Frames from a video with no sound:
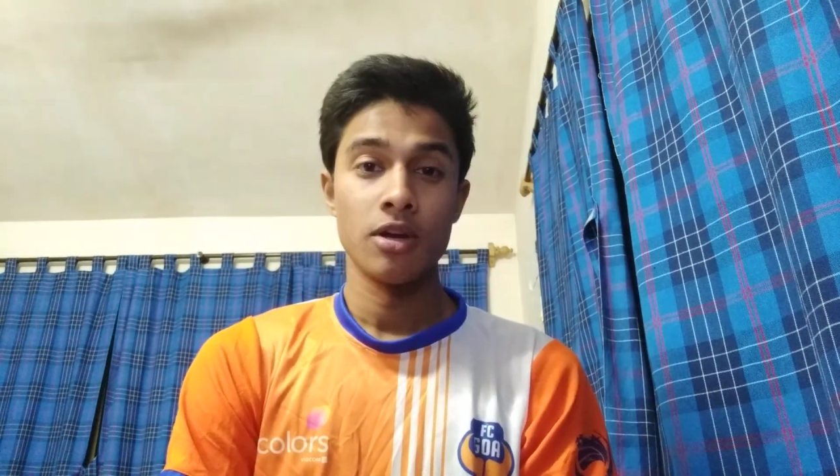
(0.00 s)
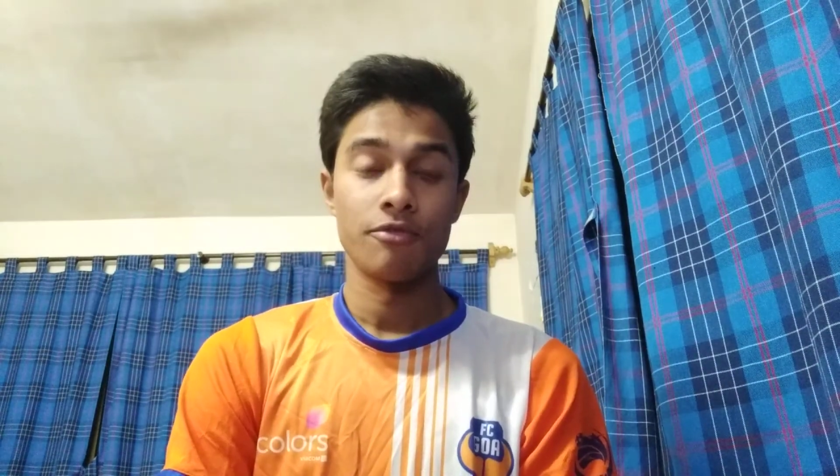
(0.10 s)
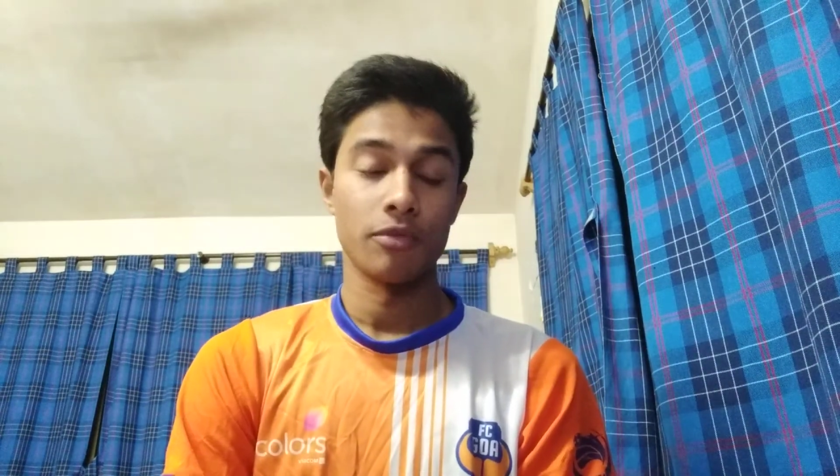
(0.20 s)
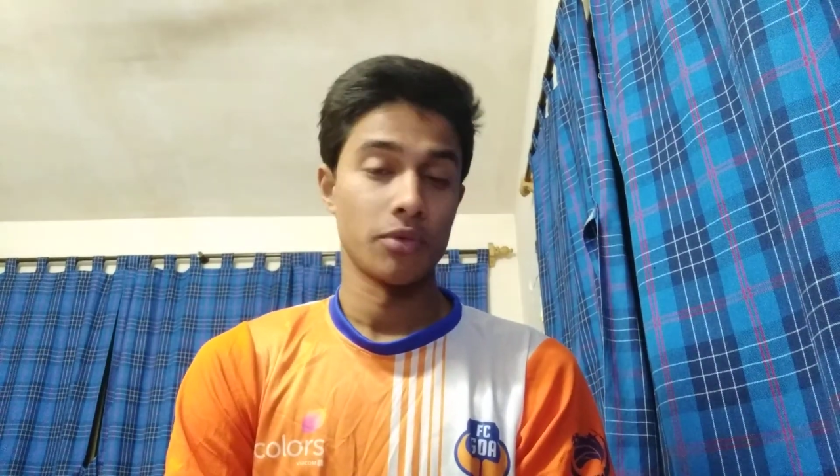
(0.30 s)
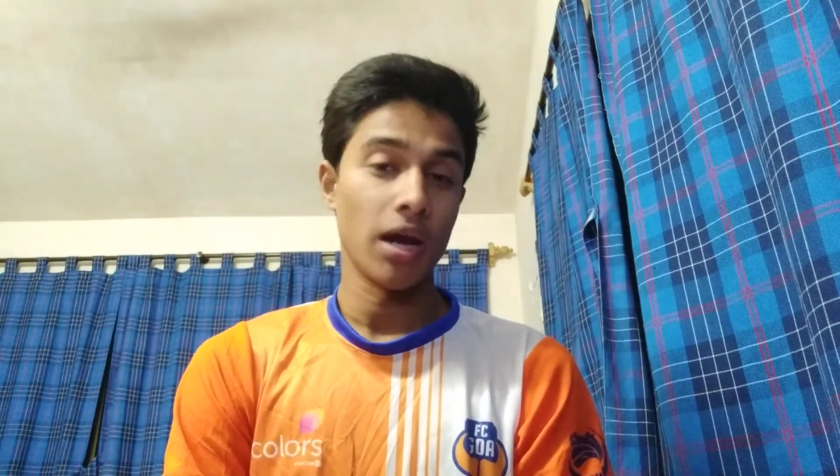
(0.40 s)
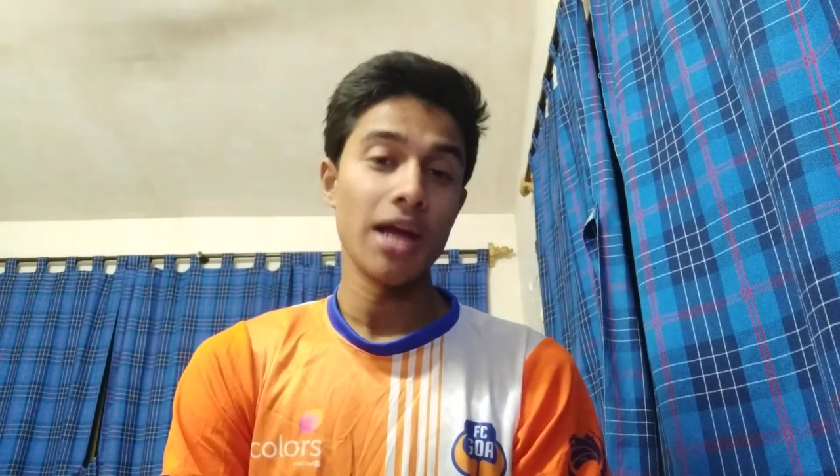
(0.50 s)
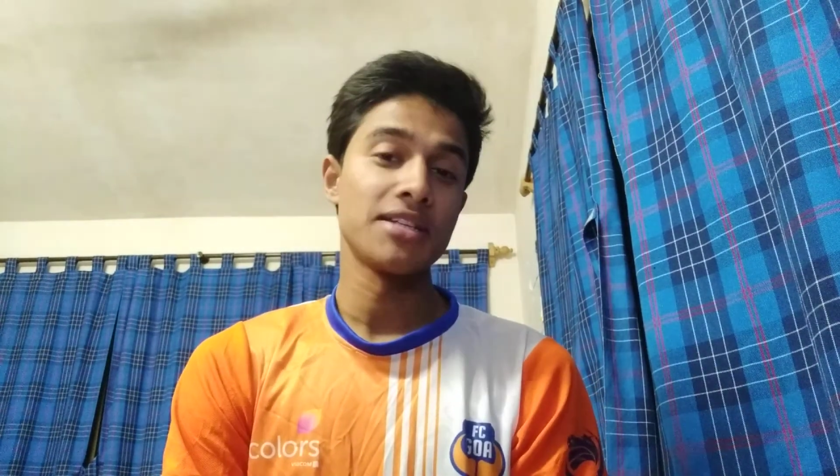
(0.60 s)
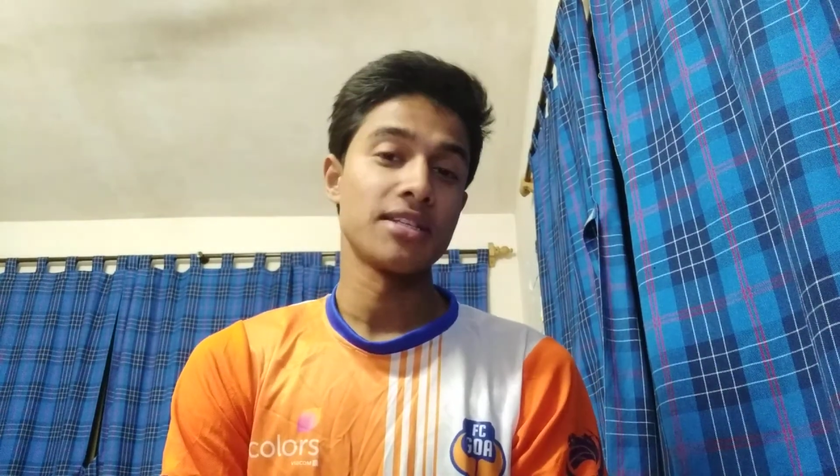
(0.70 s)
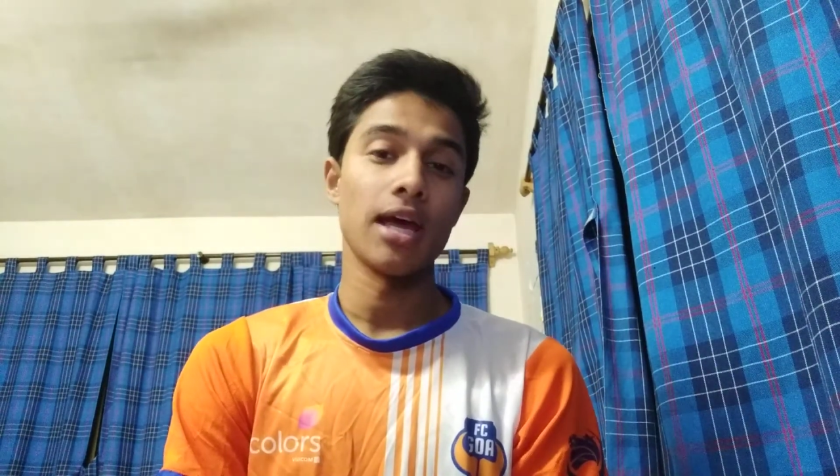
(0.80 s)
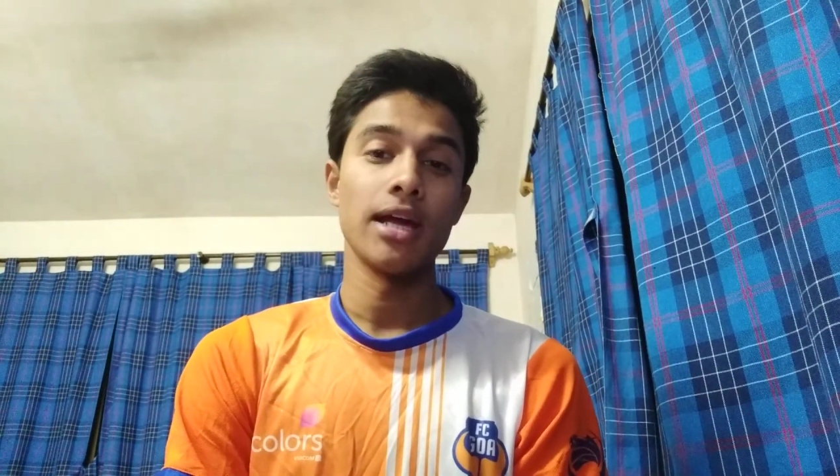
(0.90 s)
From the right
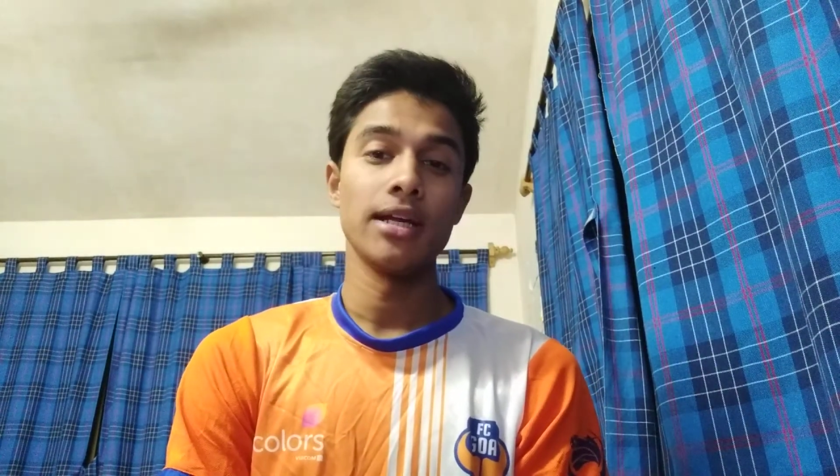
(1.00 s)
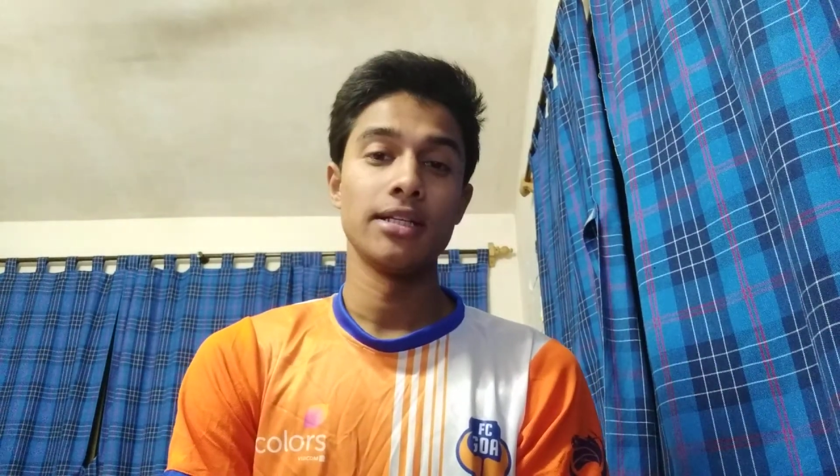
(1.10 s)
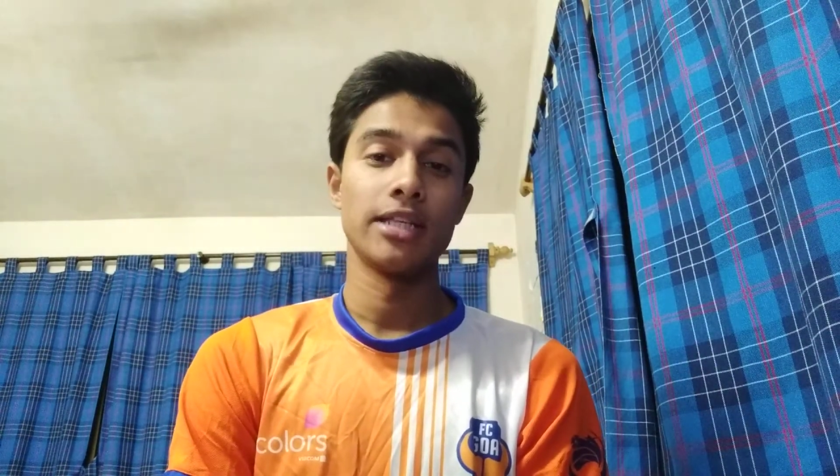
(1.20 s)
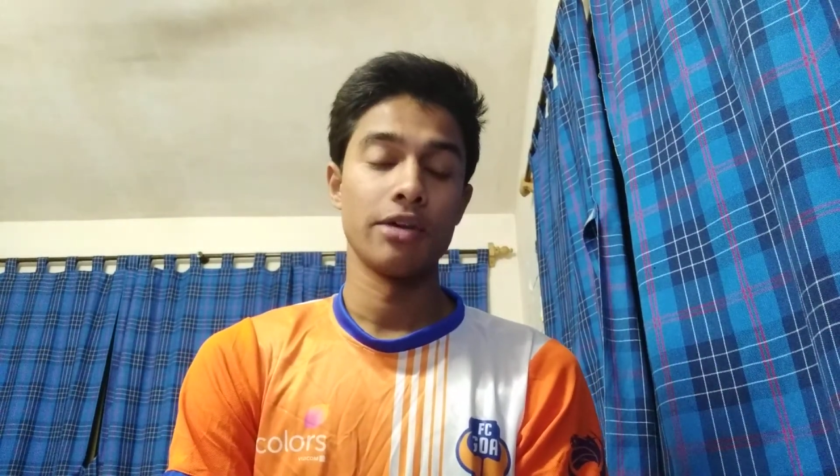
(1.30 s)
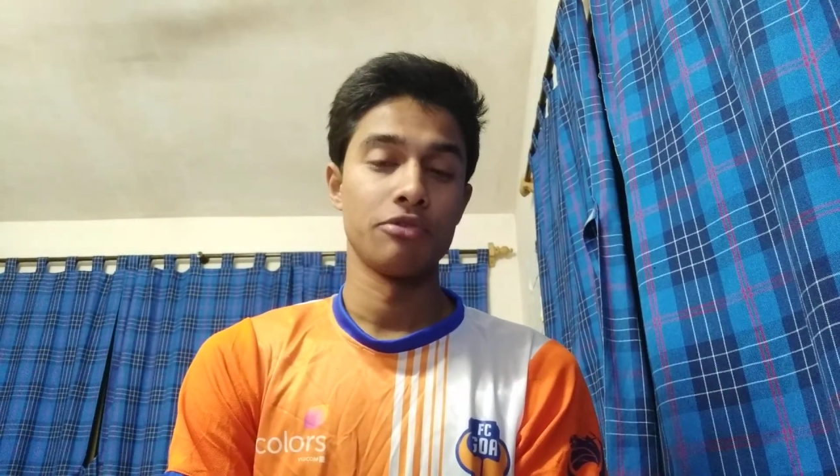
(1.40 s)
side, they